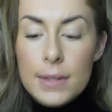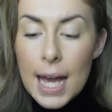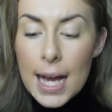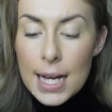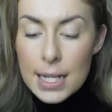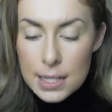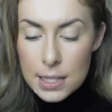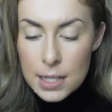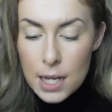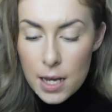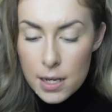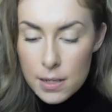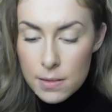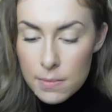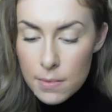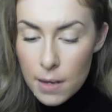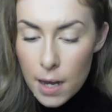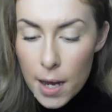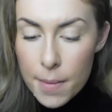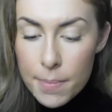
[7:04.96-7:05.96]
that's done.
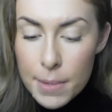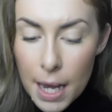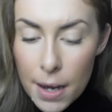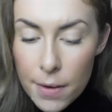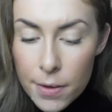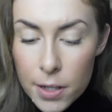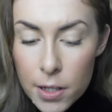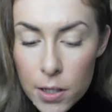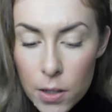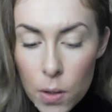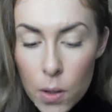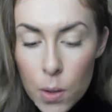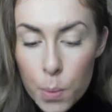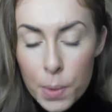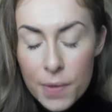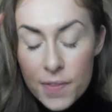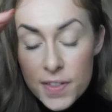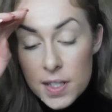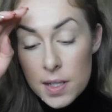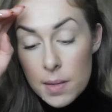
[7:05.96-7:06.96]
I'm now going to go on
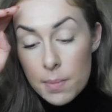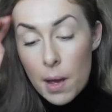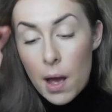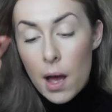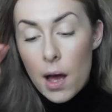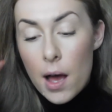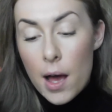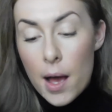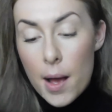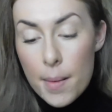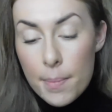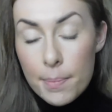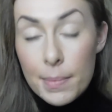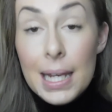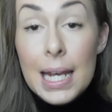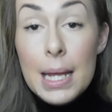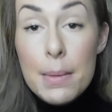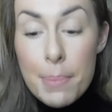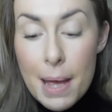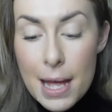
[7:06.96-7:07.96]
with some
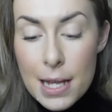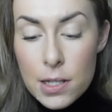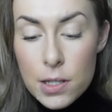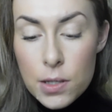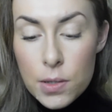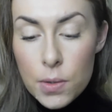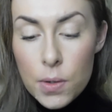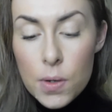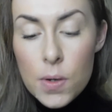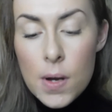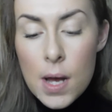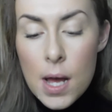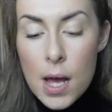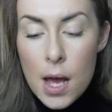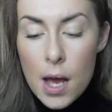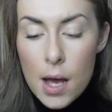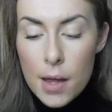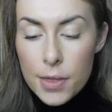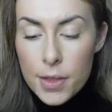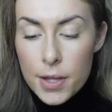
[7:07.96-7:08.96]
um, lip pencil.
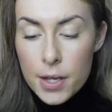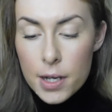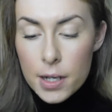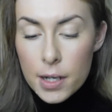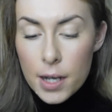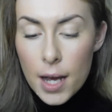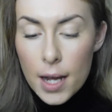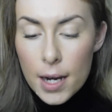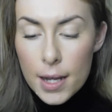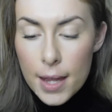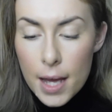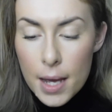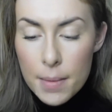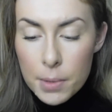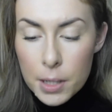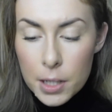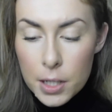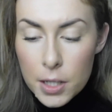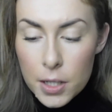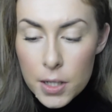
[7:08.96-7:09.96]
The colour that I'm
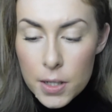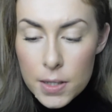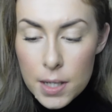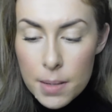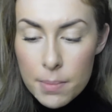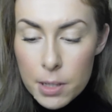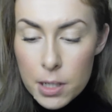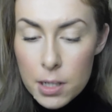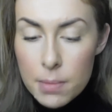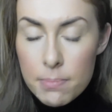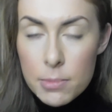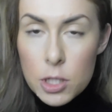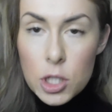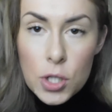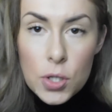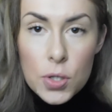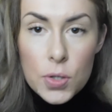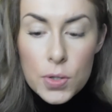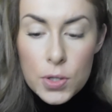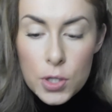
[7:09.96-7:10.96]
going to use, I'm going to
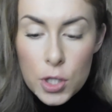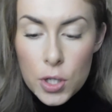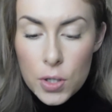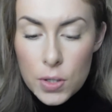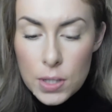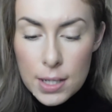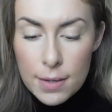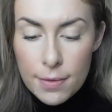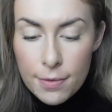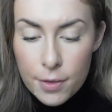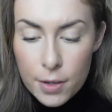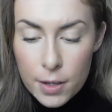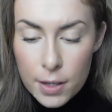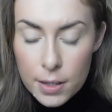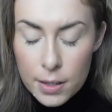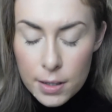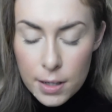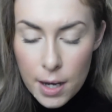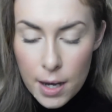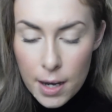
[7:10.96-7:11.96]
do two
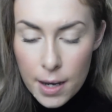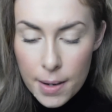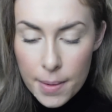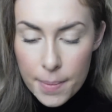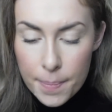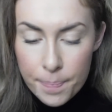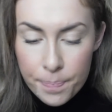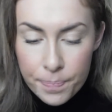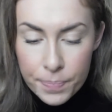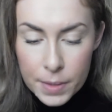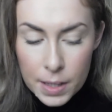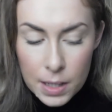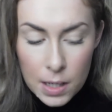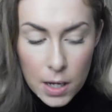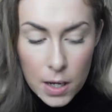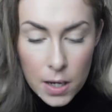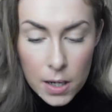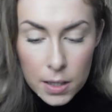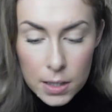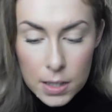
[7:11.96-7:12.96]
different um,
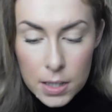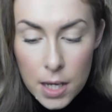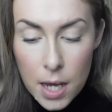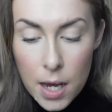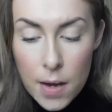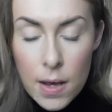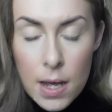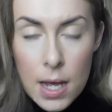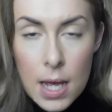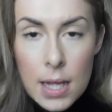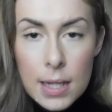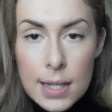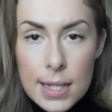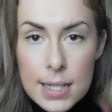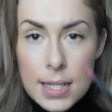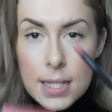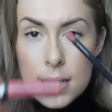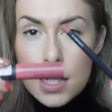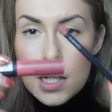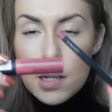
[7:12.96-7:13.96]
looks. So
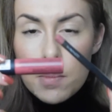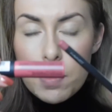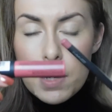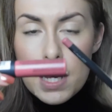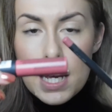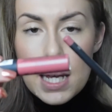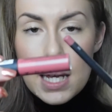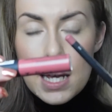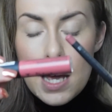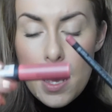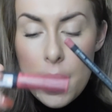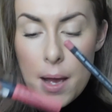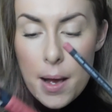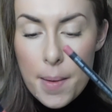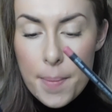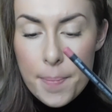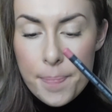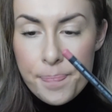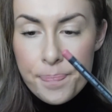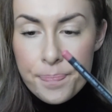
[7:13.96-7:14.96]
this is going to be um,